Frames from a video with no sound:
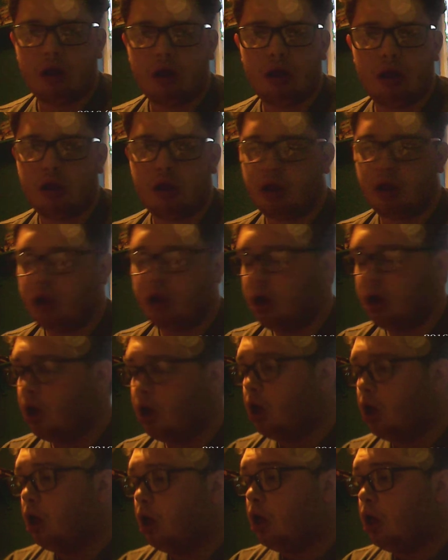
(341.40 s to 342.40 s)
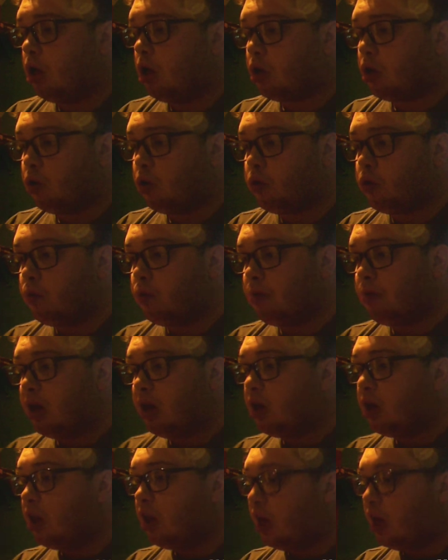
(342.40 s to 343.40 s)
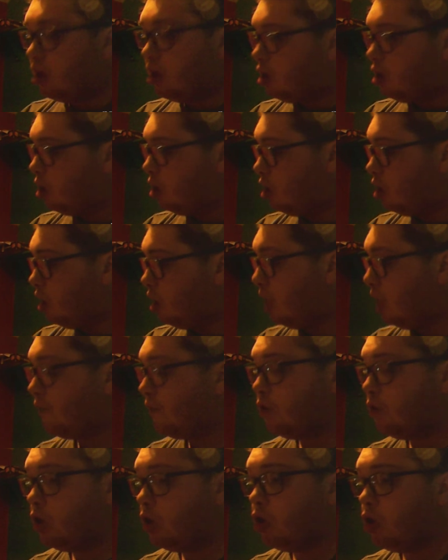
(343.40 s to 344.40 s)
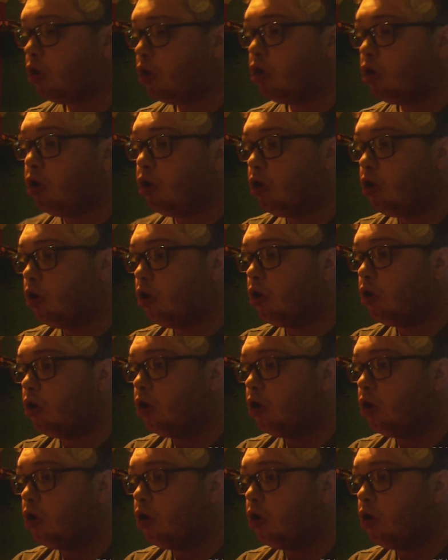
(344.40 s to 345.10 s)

just because for me, like if you